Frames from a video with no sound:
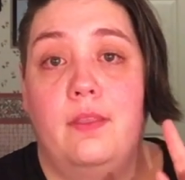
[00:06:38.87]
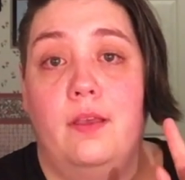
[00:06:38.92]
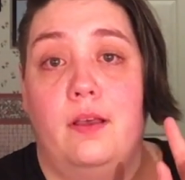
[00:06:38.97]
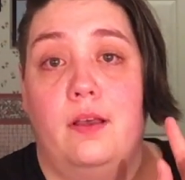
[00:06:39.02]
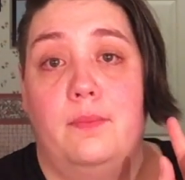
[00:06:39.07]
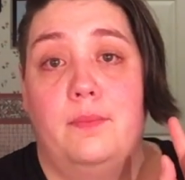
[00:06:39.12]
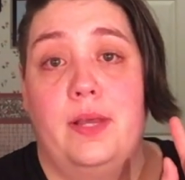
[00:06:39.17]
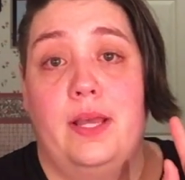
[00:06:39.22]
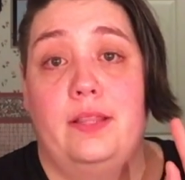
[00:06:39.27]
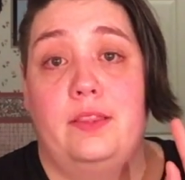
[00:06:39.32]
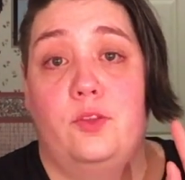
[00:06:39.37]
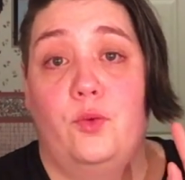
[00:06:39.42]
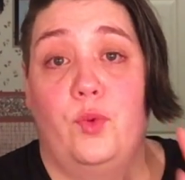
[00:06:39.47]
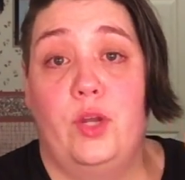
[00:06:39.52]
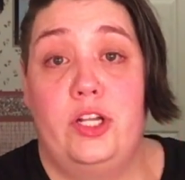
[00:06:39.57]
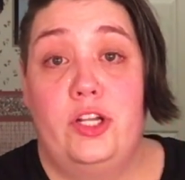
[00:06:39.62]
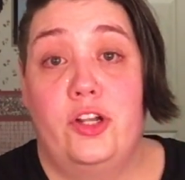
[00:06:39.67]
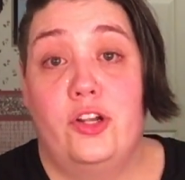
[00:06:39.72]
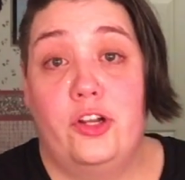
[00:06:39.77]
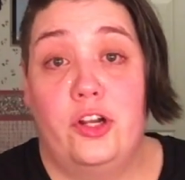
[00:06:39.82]
at the
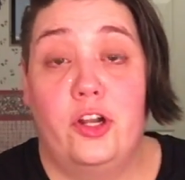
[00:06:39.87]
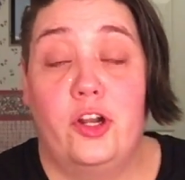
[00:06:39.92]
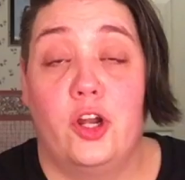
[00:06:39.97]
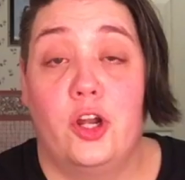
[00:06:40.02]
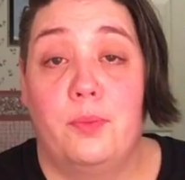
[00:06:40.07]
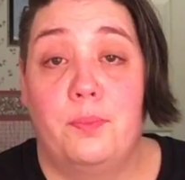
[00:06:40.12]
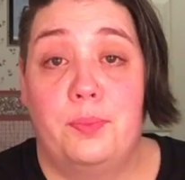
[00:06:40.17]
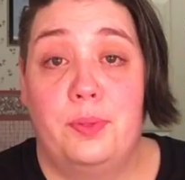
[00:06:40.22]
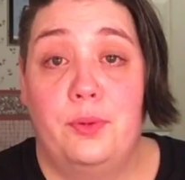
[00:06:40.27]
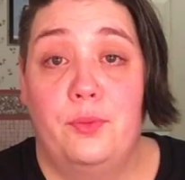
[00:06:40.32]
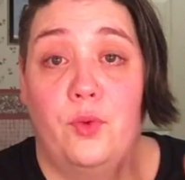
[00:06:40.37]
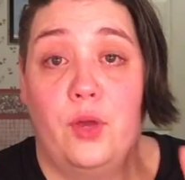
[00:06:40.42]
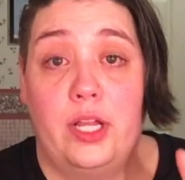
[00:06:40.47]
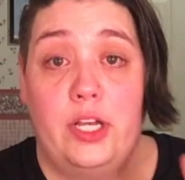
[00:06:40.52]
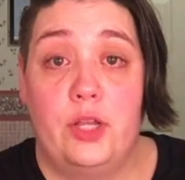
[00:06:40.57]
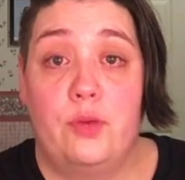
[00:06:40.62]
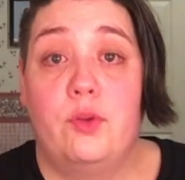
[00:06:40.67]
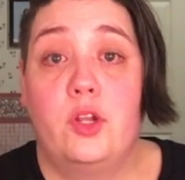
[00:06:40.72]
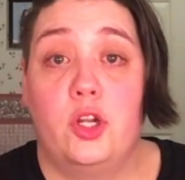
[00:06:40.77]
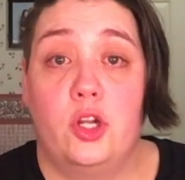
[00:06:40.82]

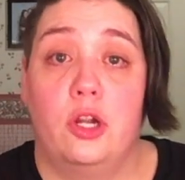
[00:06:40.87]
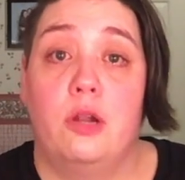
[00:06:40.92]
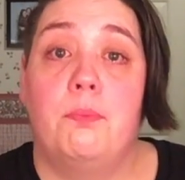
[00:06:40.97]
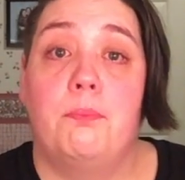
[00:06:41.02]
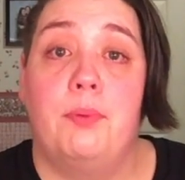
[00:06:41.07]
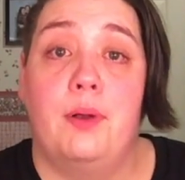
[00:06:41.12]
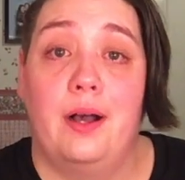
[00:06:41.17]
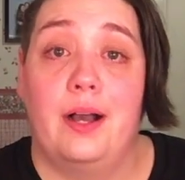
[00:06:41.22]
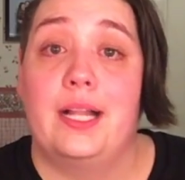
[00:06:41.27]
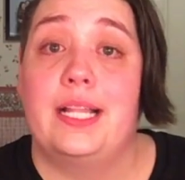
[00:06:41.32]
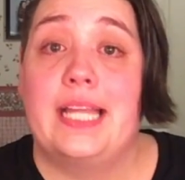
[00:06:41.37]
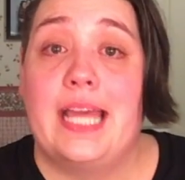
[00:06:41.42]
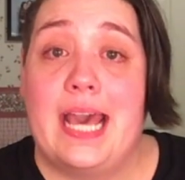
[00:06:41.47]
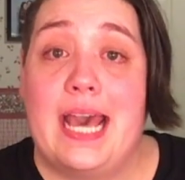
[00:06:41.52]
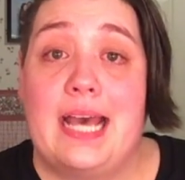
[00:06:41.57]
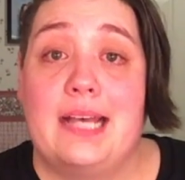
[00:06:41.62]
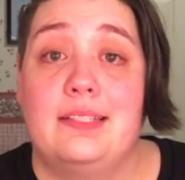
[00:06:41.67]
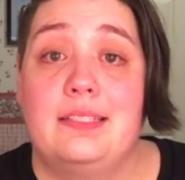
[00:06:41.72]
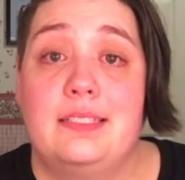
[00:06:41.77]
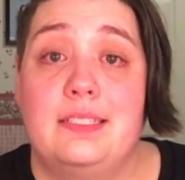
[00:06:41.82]
Wynonna Earp
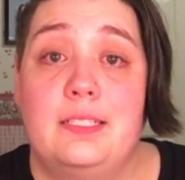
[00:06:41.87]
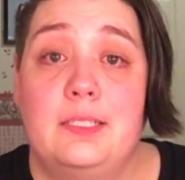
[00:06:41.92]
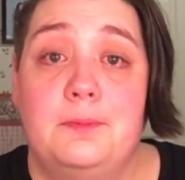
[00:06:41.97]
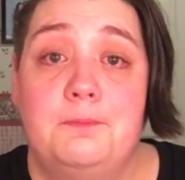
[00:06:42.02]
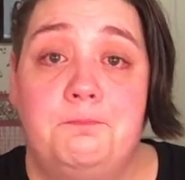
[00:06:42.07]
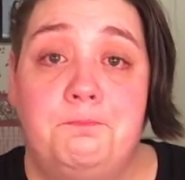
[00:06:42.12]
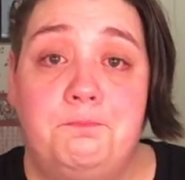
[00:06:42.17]
podcast.